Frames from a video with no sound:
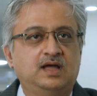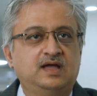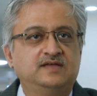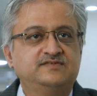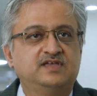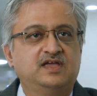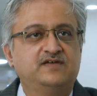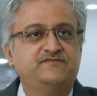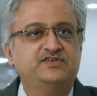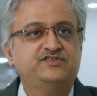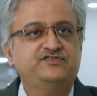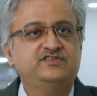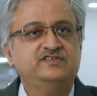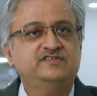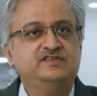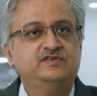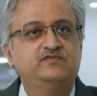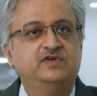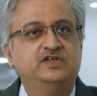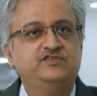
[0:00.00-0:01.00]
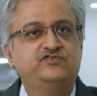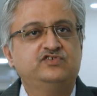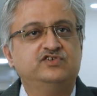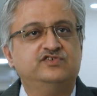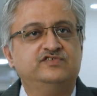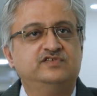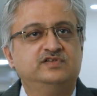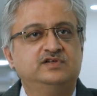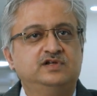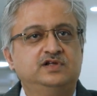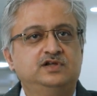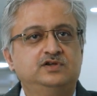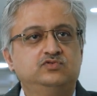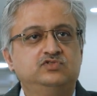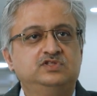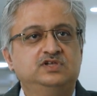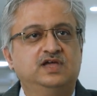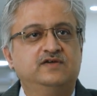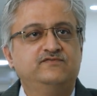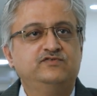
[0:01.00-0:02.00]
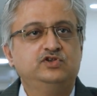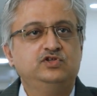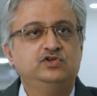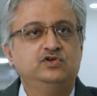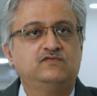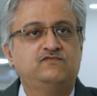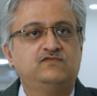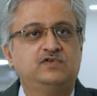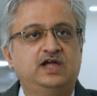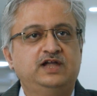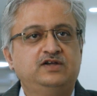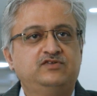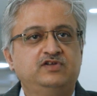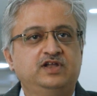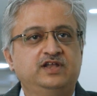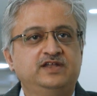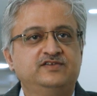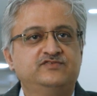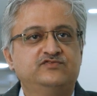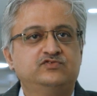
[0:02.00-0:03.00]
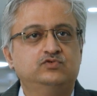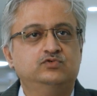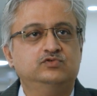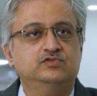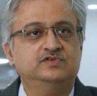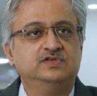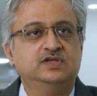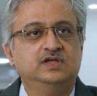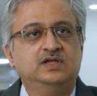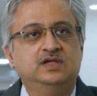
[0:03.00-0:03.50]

As F S T C ventures into the avenue of flight training schools,